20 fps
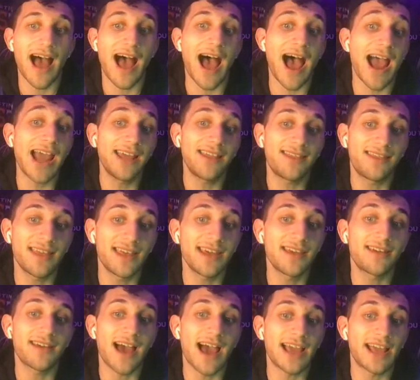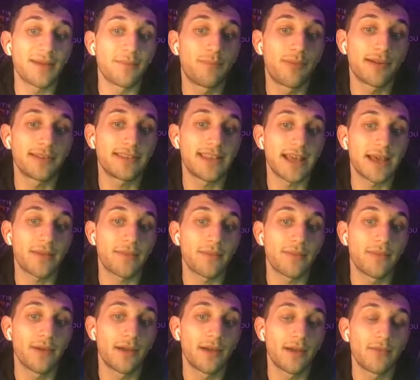I think I can put them
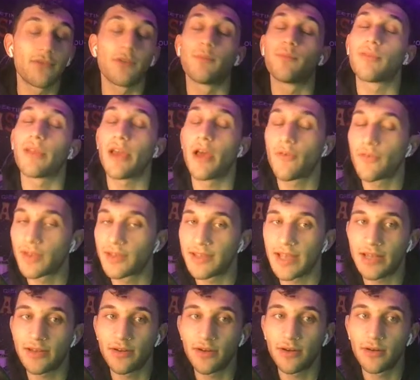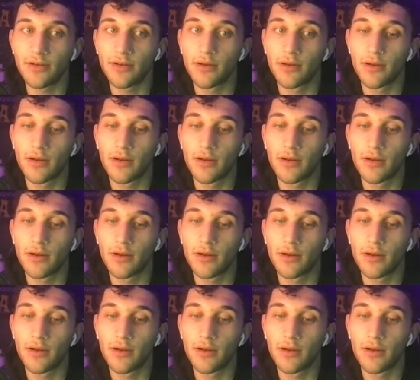for playoff contenders,